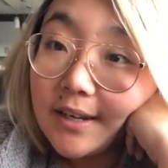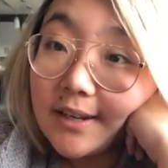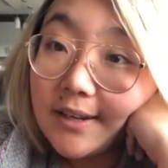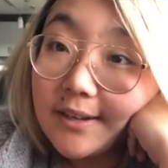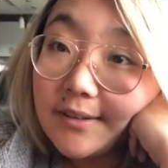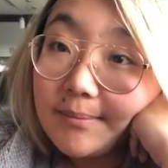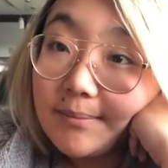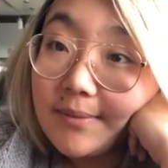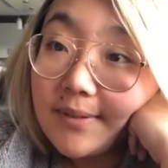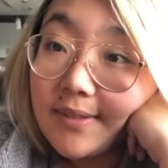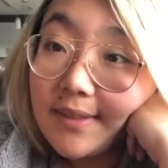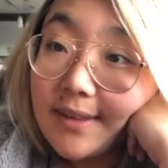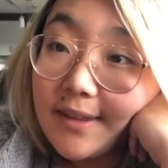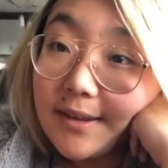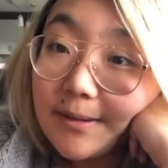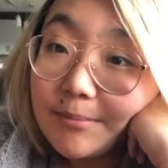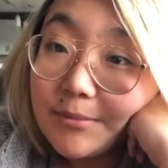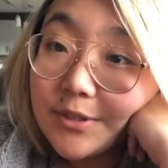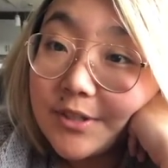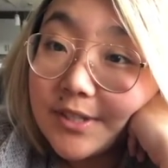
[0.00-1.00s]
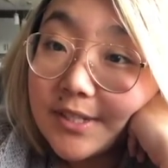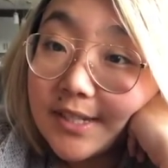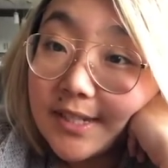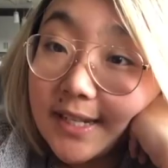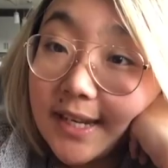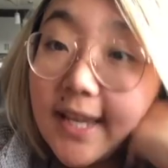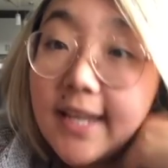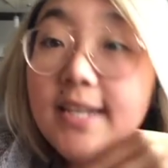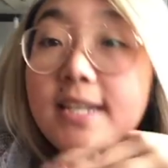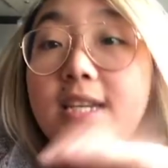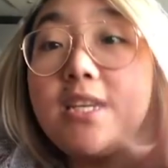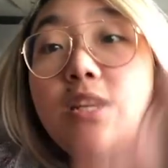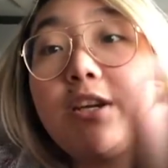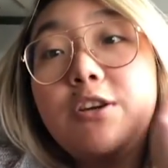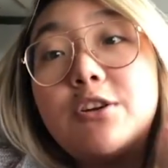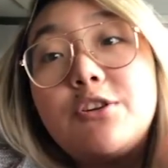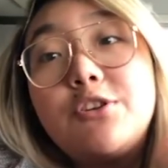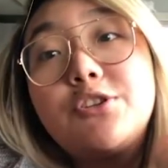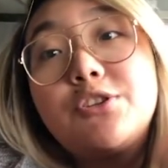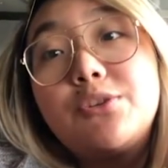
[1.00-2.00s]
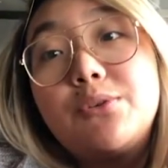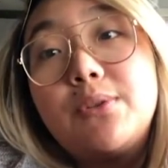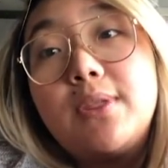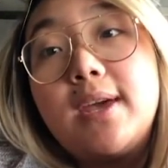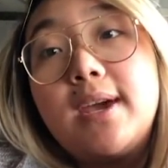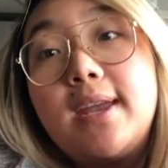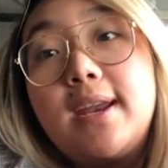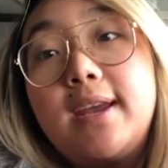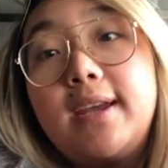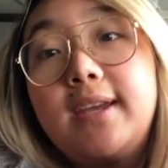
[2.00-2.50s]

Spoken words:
I think I'm just going to end it here so that